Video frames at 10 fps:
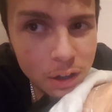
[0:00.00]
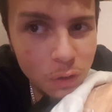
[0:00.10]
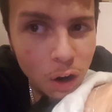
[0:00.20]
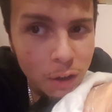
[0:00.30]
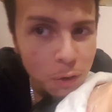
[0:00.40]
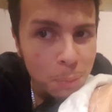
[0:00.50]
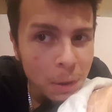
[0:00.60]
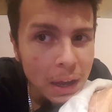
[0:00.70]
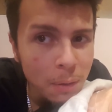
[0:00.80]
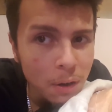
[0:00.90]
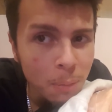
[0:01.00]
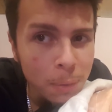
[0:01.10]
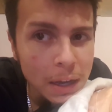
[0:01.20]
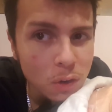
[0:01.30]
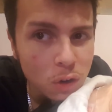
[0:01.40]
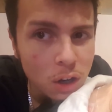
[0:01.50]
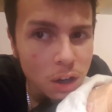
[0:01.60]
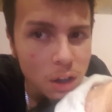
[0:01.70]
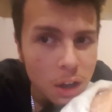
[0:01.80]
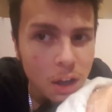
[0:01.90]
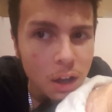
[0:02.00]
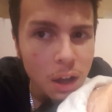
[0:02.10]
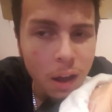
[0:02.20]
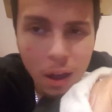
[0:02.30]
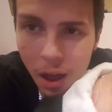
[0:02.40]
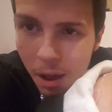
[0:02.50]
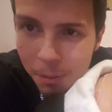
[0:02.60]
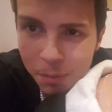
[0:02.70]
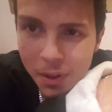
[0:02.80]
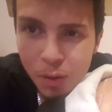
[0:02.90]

Right, if you pay on Patreon, um,